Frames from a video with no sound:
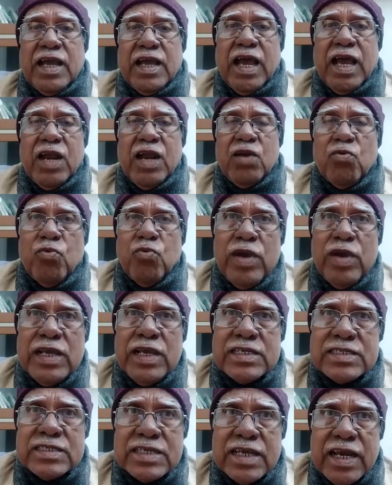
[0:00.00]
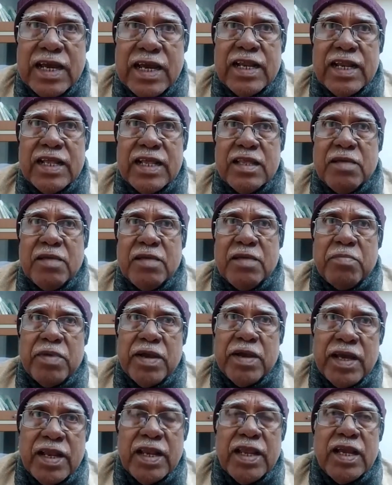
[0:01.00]
And we said in the
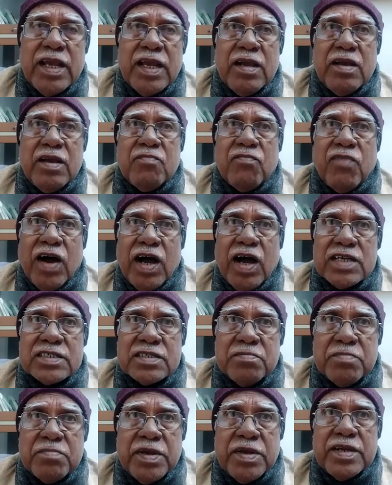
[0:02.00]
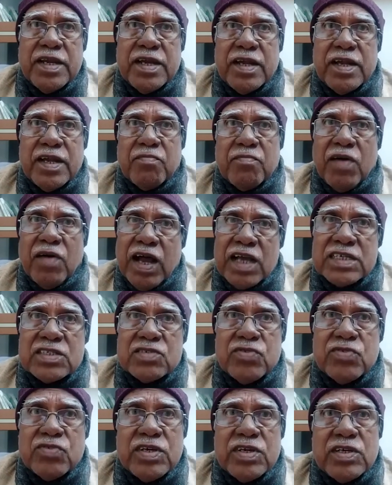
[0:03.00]
beginning, first meeting, first
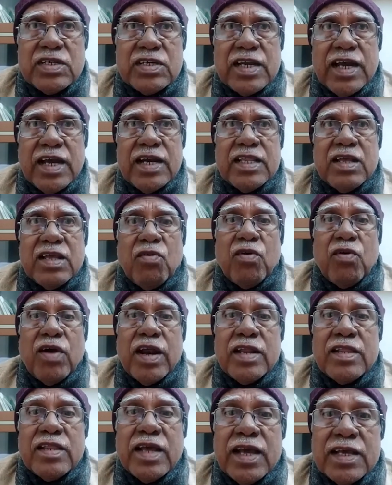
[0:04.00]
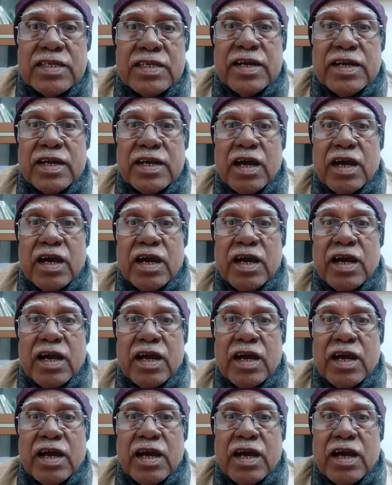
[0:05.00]
we read the, what is the agenda.